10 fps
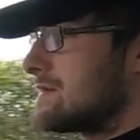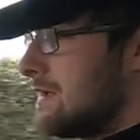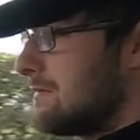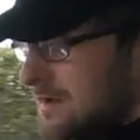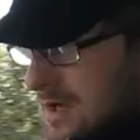So
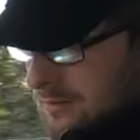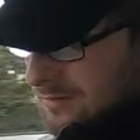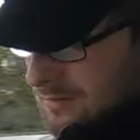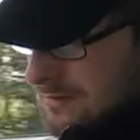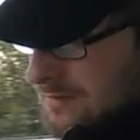you can go
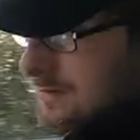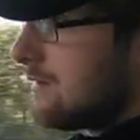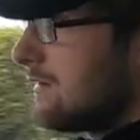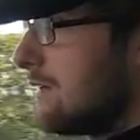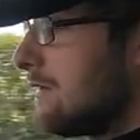
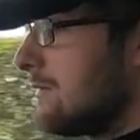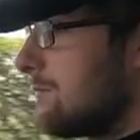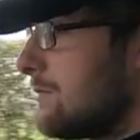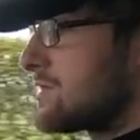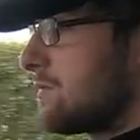
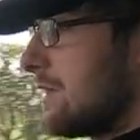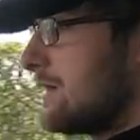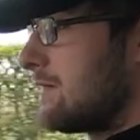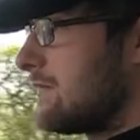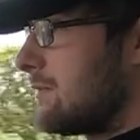push
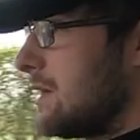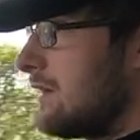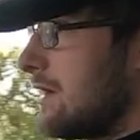away from here,